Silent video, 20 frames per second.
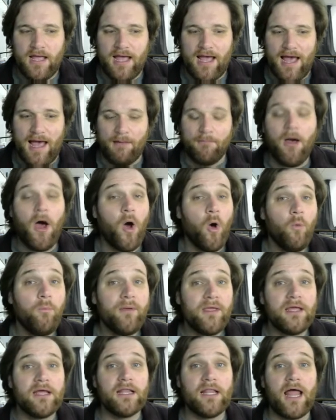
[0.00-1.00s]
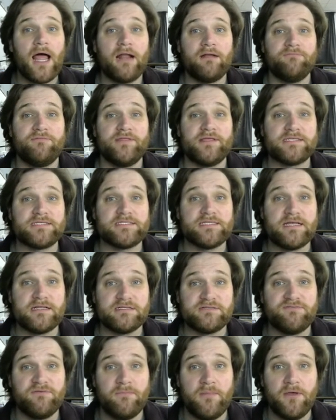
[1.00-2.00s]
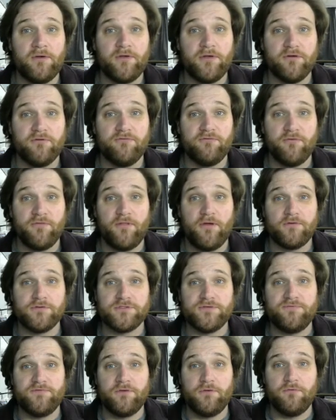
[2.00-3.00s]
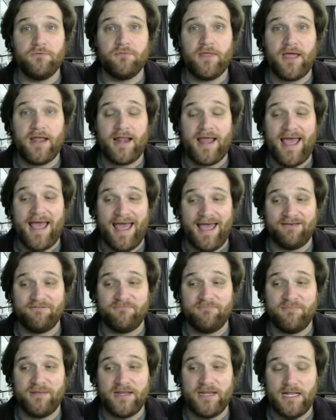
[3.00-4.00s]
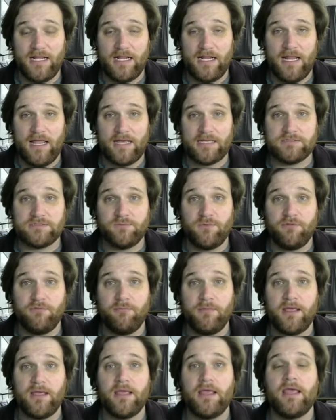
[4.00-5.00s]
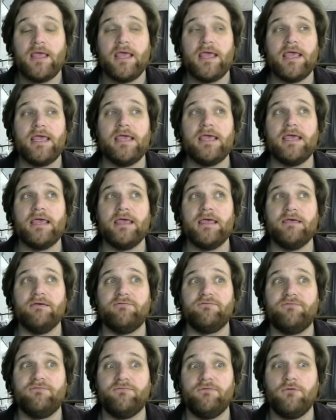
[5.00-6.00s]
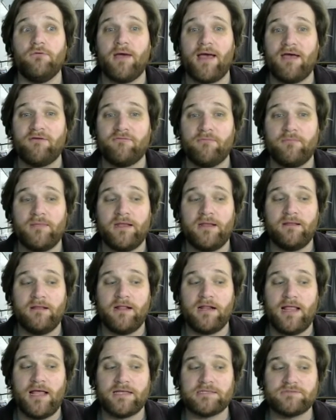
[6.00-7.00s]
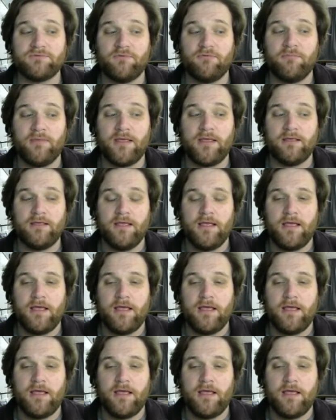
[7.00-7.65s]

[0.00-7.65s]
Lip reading: I'm hoping a lot of this sounds familiar for those of you that have been in class with me. If you haven't been in class with me,